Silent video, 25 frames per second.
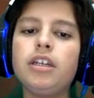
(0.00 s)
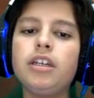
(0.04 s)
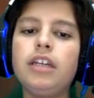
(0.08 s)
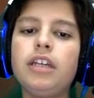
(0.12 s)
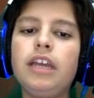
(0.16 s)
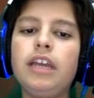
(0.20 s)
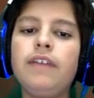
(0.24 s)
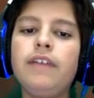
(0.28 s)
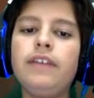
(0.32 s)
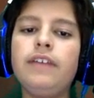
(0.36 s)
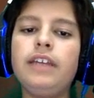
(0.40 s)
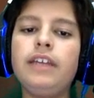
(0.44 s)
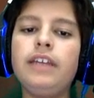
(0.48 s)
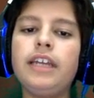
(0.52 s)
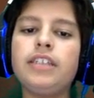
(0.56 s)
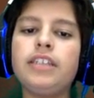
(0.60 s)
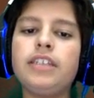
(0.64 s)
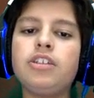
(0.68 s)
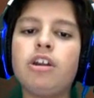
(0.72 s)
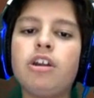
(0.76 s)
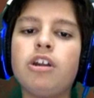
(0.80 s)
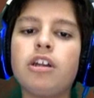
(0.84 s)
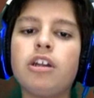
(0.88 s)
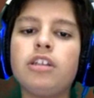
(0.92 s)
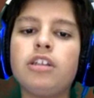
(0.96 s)
If he gets
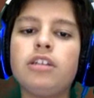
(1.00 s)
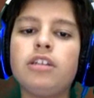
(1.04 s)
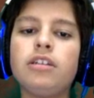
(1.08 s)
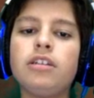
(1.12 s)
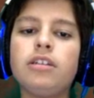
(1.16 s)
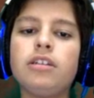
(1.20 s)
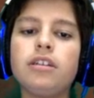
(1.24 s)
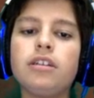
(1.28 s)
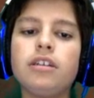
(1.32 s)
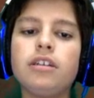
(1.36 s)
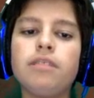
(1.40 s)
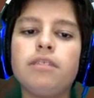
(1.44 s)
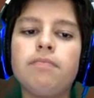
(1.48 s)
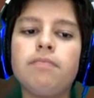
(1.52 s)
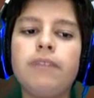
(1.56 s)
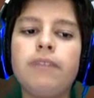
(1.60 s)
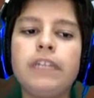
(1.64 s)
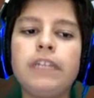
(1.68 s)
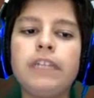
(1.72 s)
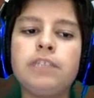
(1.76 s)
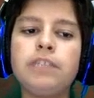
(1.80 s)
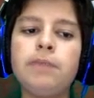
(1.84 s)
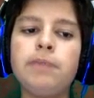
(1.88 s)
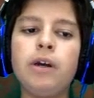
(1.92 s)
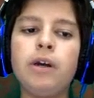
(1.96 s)
targeted by a
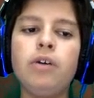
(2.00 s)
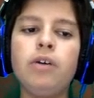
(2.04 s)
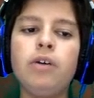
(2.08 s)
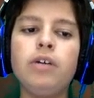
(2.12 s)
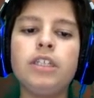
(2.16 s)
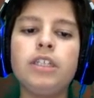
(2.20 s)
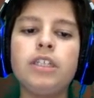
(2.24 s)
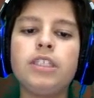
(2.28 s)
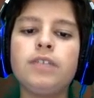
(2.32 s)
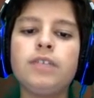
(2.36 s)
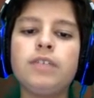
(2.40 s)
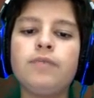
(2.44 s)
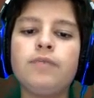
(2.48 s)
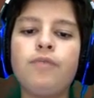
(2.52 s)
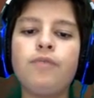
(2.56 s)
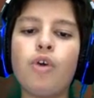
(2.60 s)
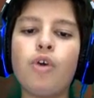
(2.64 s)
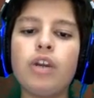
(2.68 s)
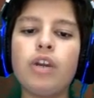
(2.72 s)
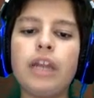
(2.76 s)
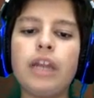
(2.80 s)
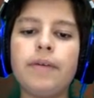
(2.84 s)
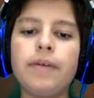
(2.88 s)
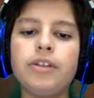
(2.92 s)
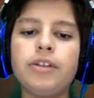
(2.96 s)
spell, it's 4
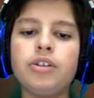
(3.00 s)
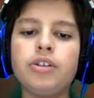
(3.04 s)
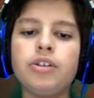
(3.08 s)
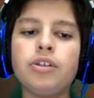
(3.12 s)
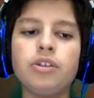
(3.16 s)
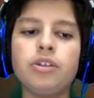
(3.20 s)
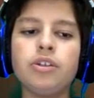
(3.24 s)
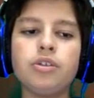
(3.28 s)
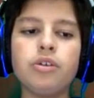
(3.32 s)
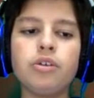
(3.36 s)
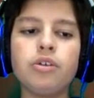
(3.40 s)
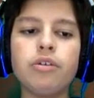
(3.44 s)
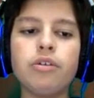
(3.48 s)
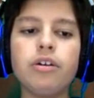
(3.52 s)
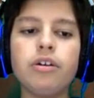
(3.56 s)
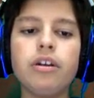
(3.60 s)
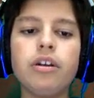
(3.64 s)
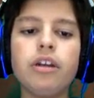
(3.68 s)
damage to controller.